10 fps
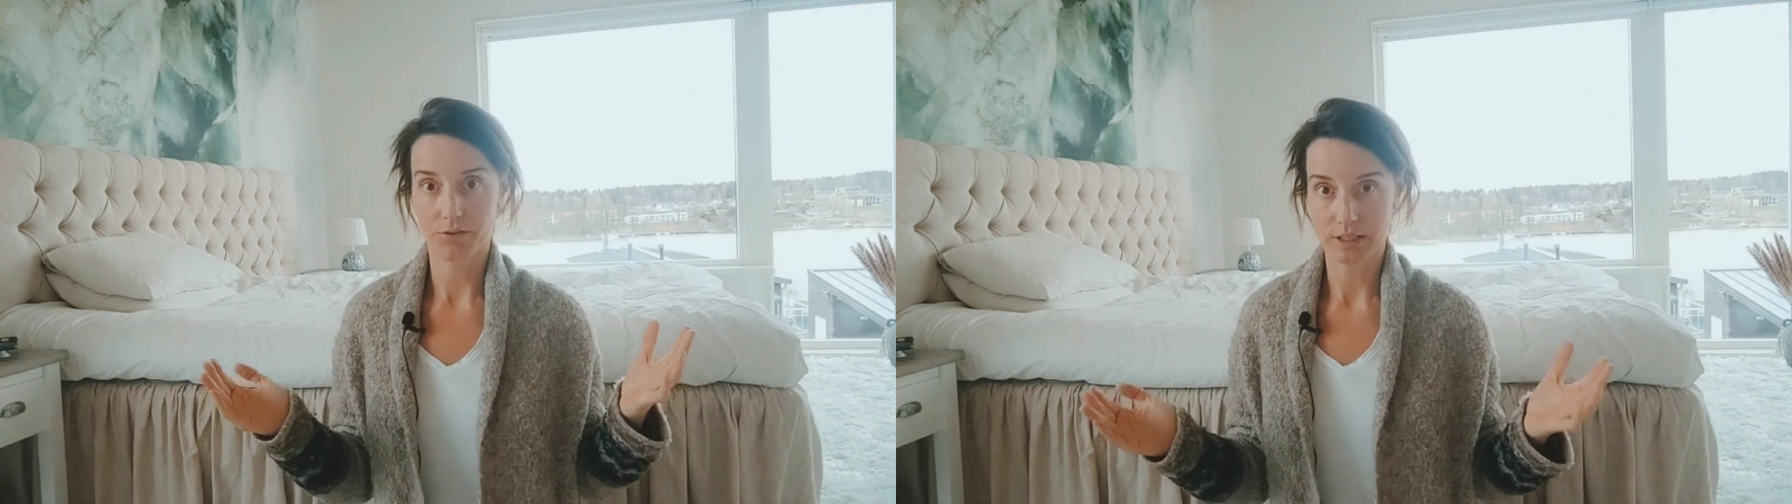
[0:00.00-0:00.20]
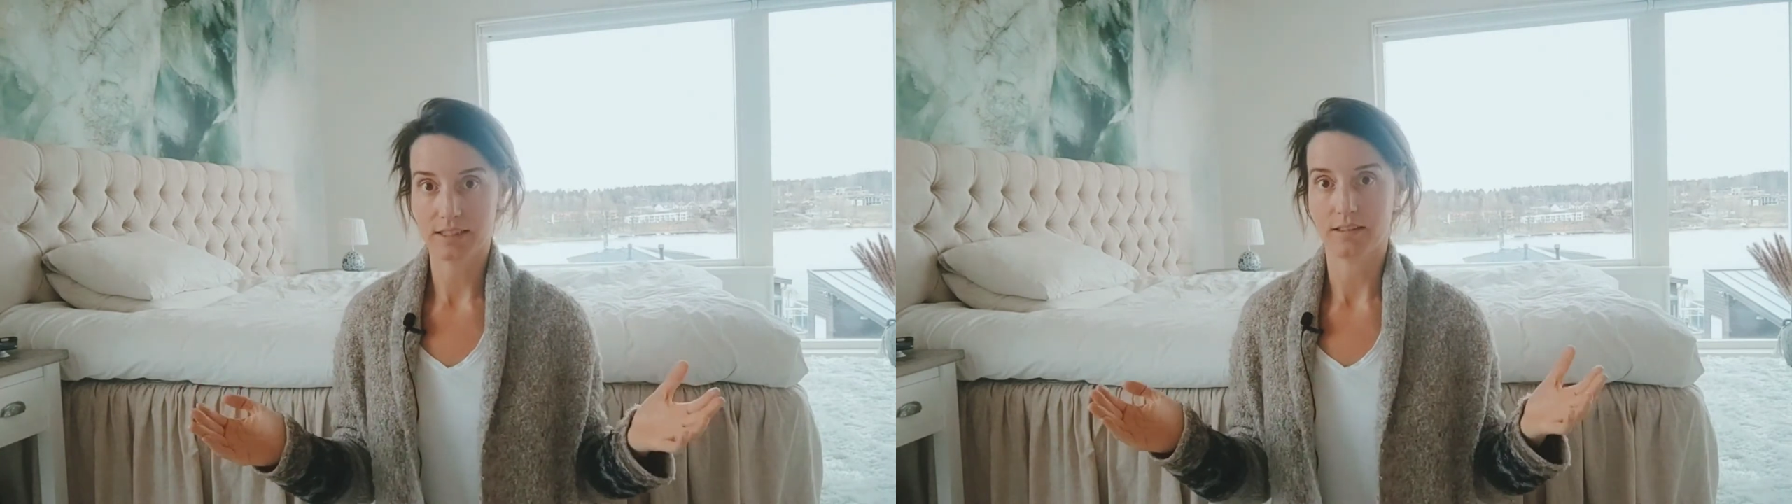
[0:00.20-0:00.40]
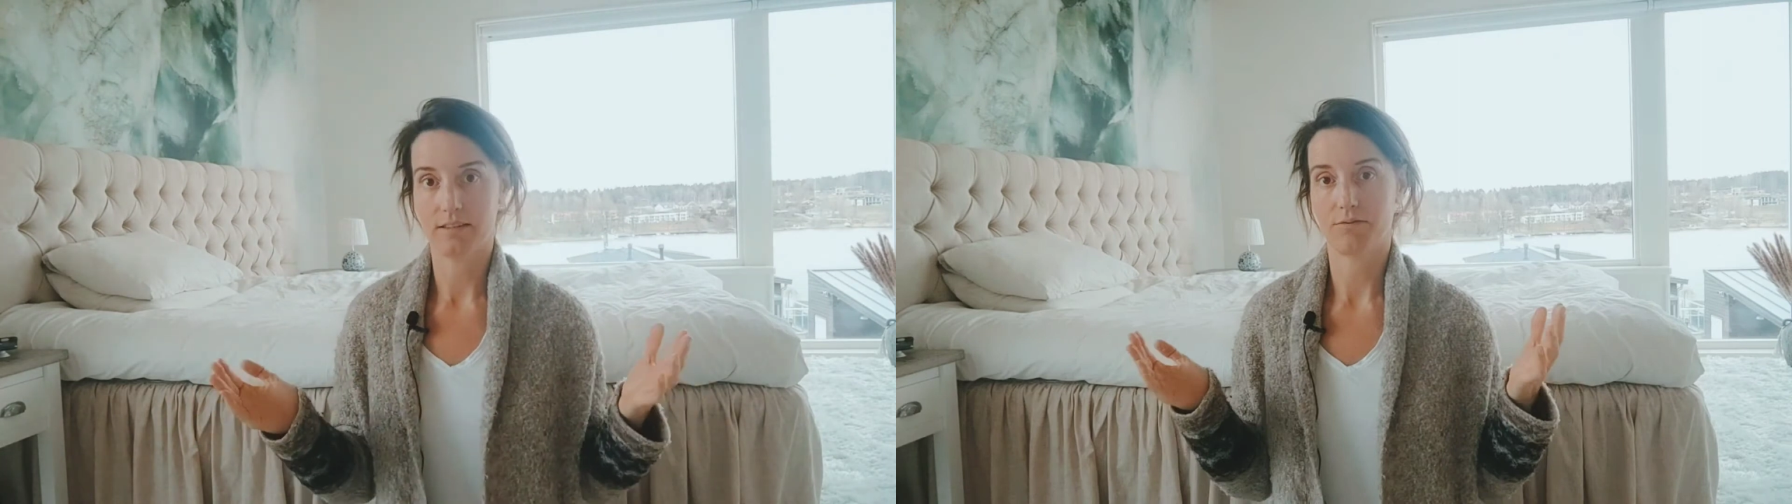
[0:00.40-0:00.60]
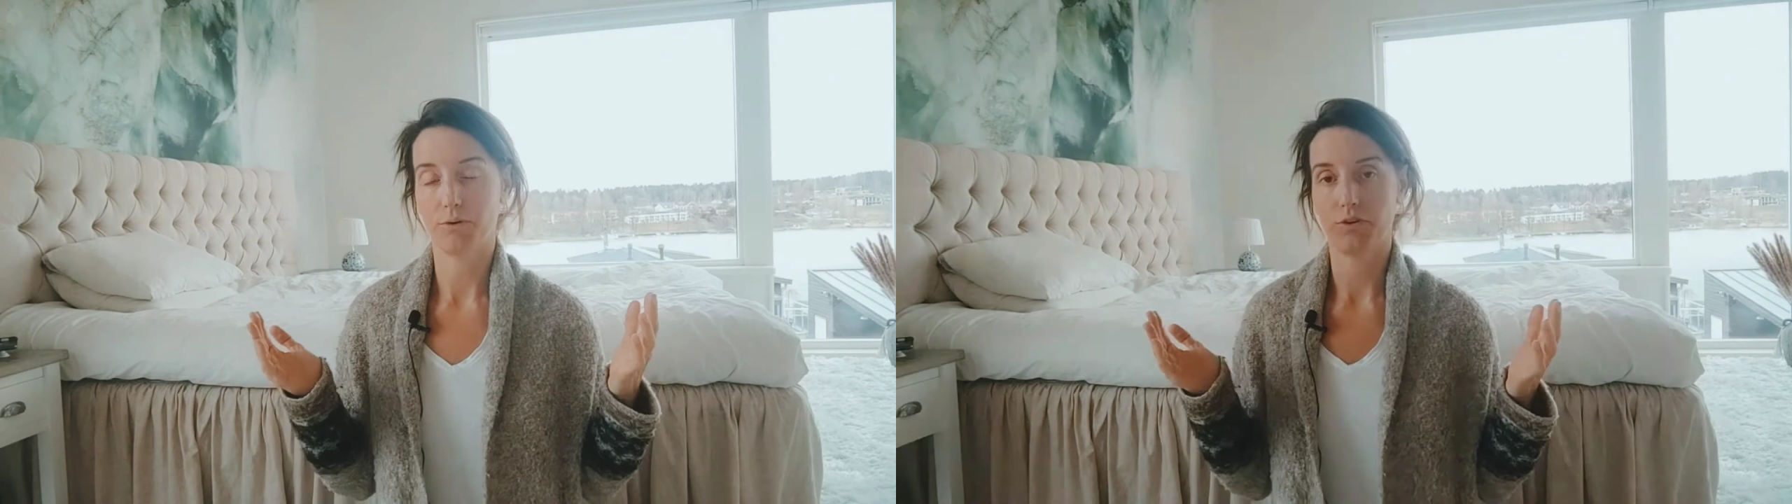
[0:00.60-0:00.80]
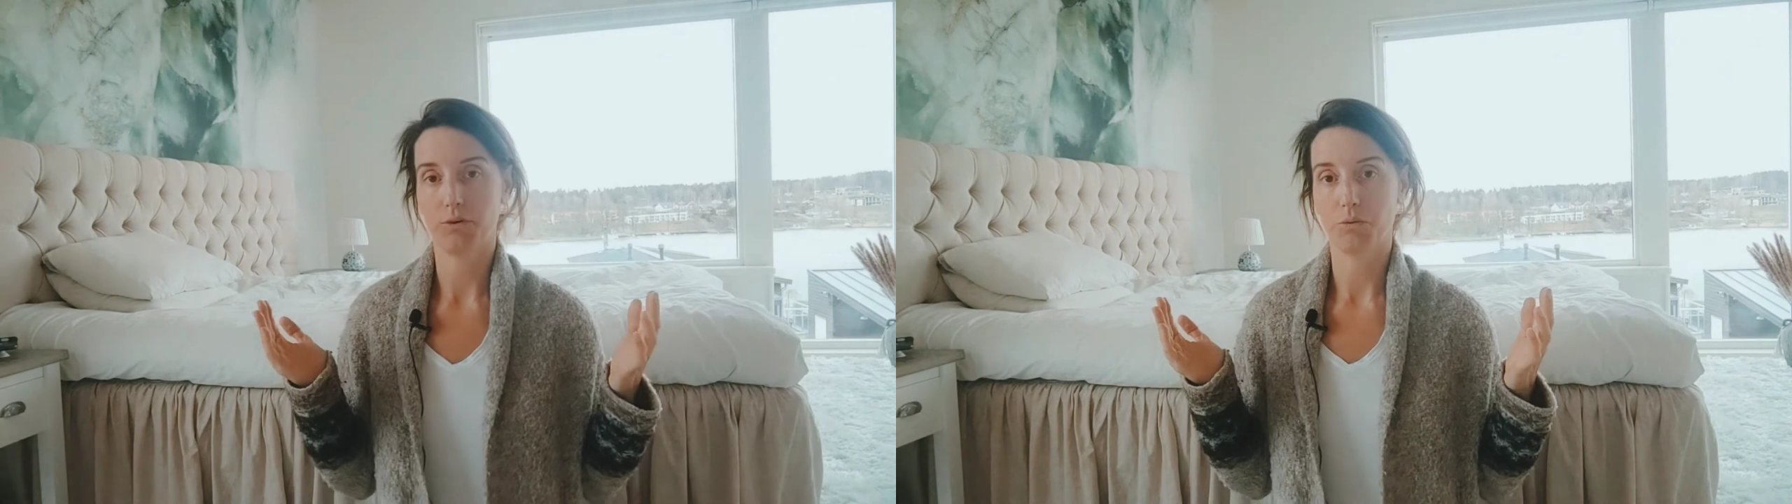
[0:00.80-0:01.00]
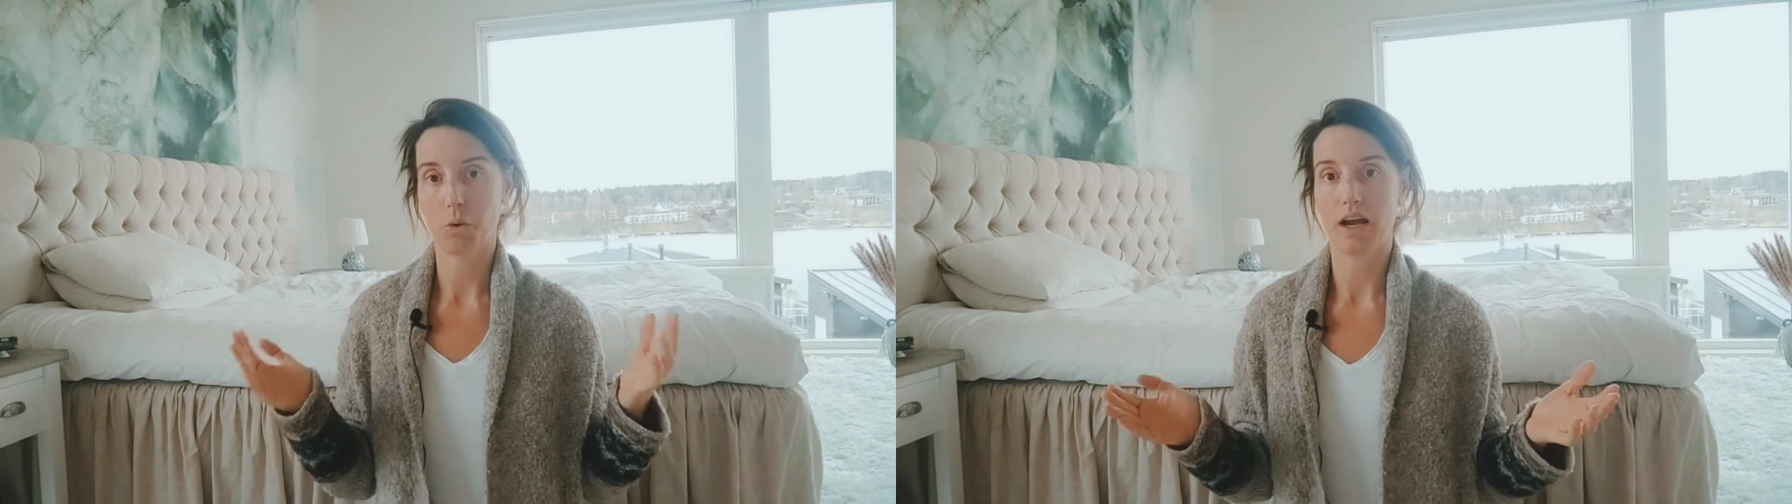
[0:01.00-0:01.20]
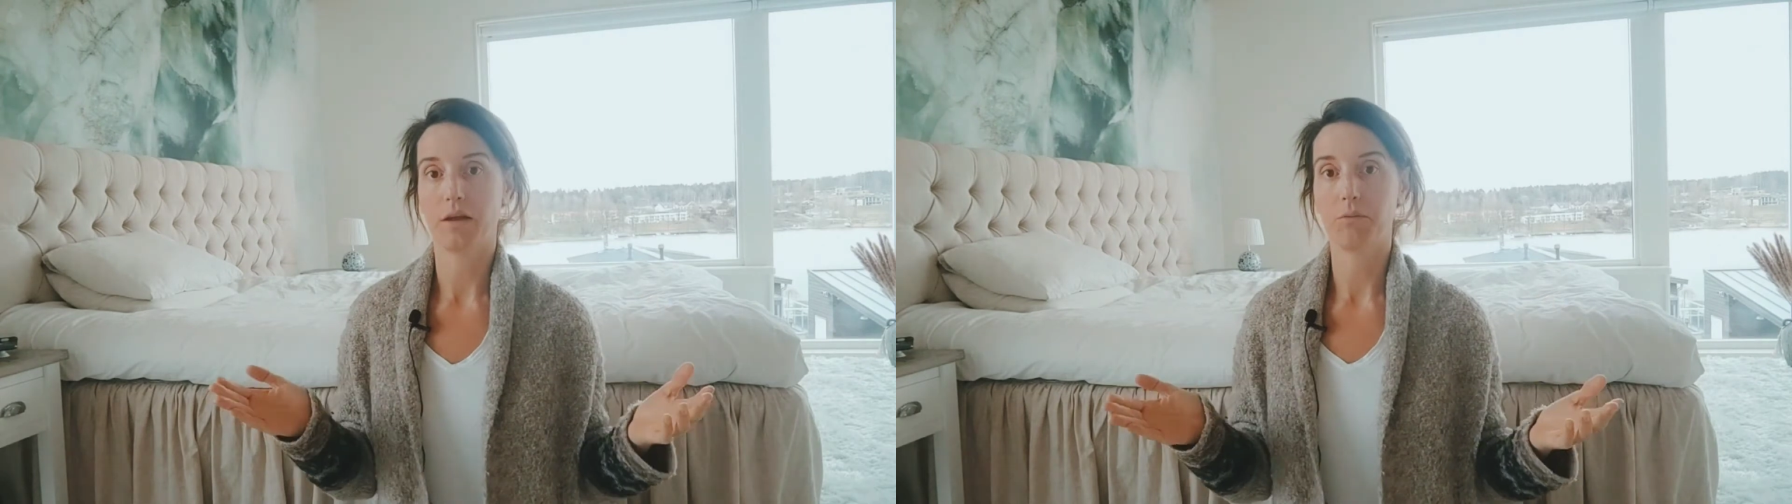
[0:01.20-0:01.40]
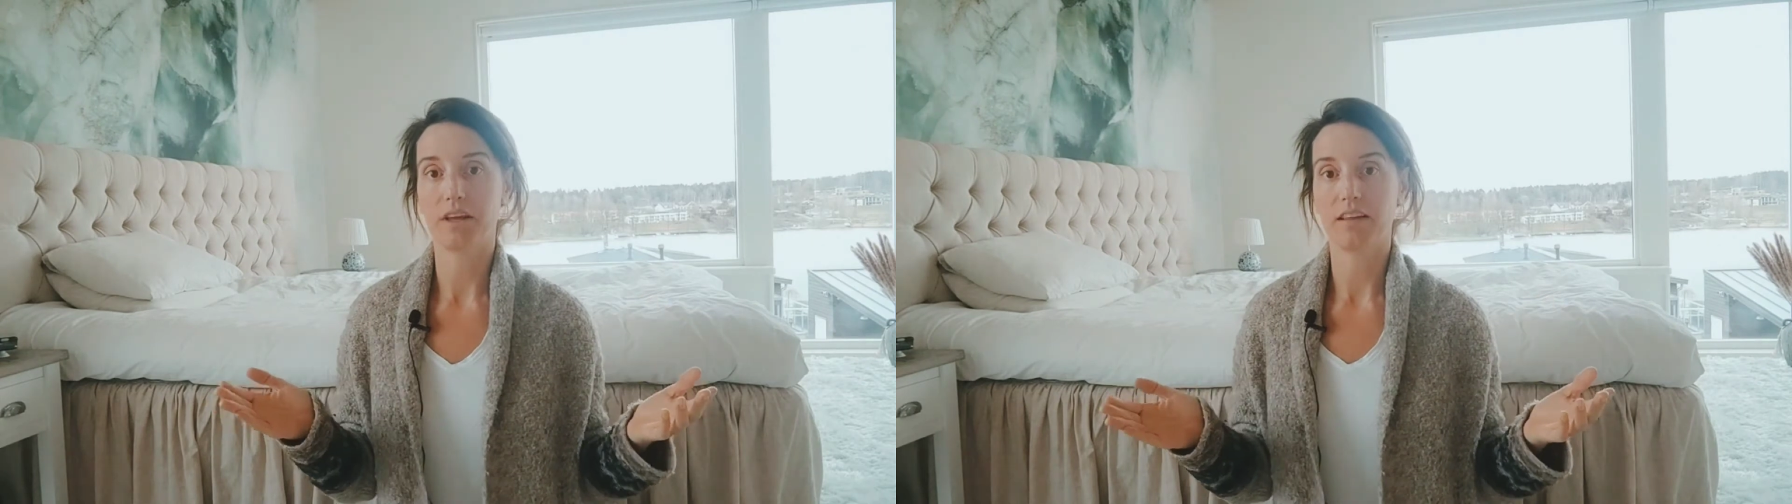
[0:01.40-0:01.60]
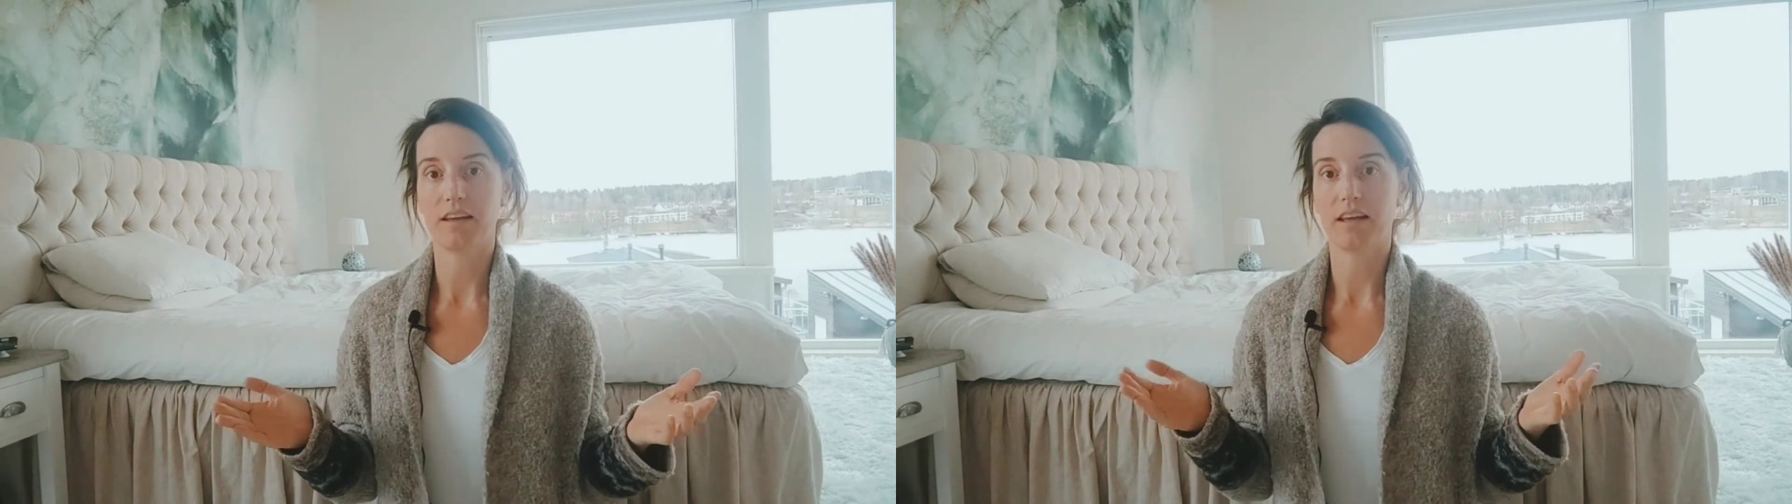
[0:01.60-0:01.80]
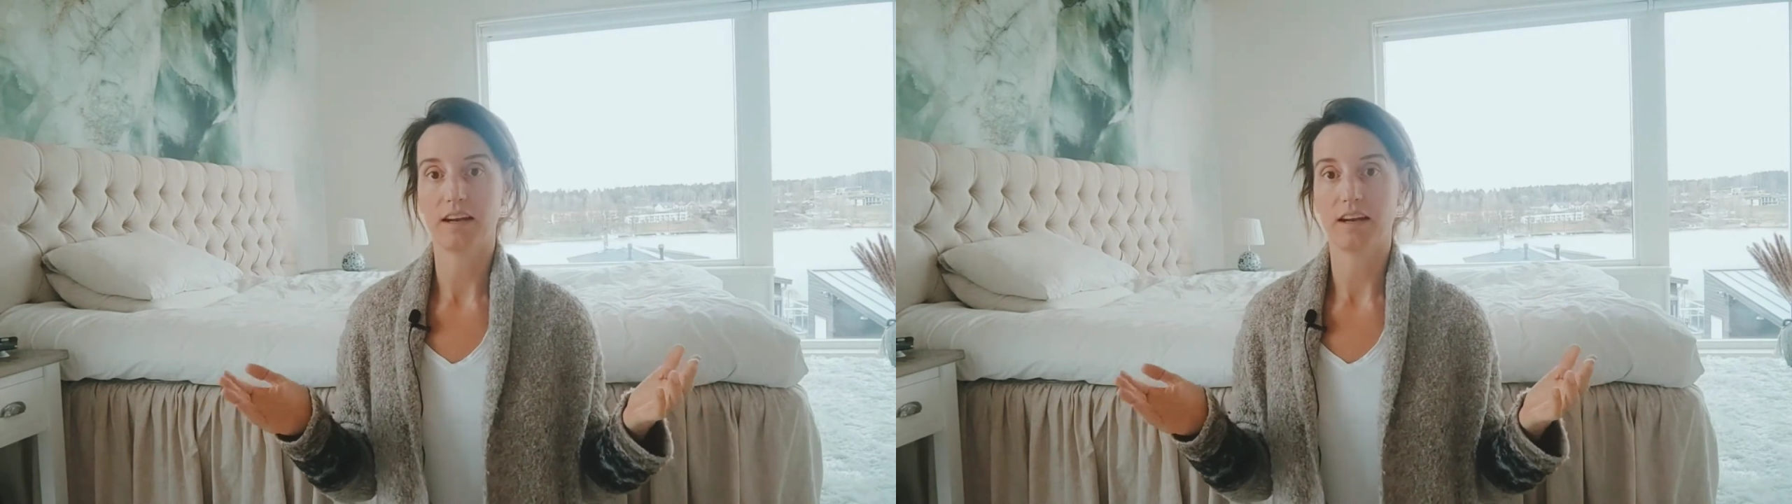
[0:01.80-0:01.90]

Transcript: reasons for why breathing